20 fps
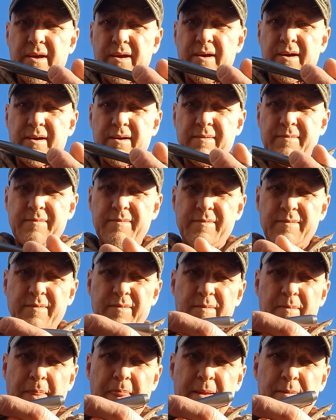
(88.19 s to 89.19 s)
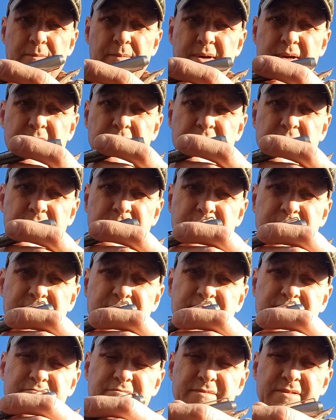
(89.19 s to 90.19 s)
Um, but
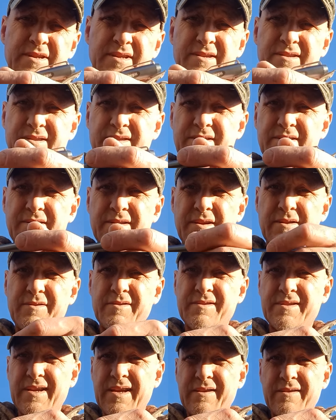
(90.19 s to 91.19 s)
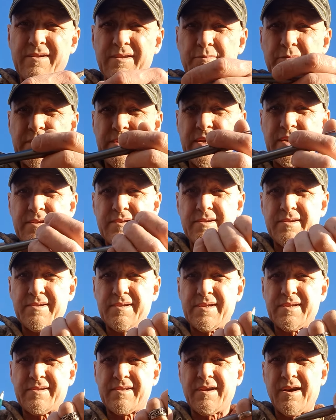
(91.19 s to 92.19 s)
just understand your limitations.
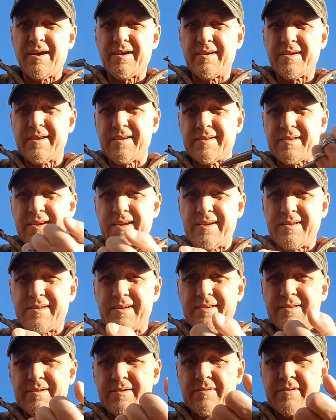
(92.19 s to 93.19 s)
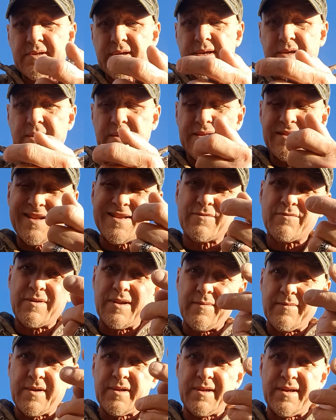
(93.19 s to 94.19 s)
It's not as easy as you think, and that's what
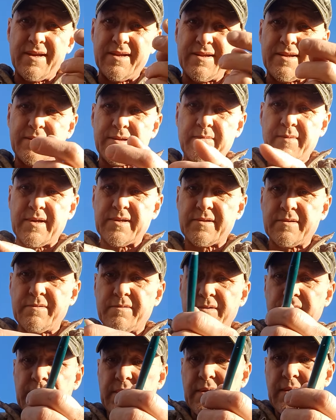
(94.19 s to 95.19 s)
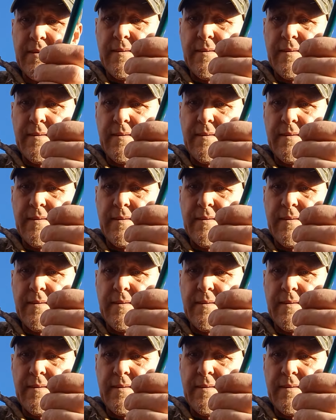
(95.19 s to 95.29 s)
I'm going to get into my story.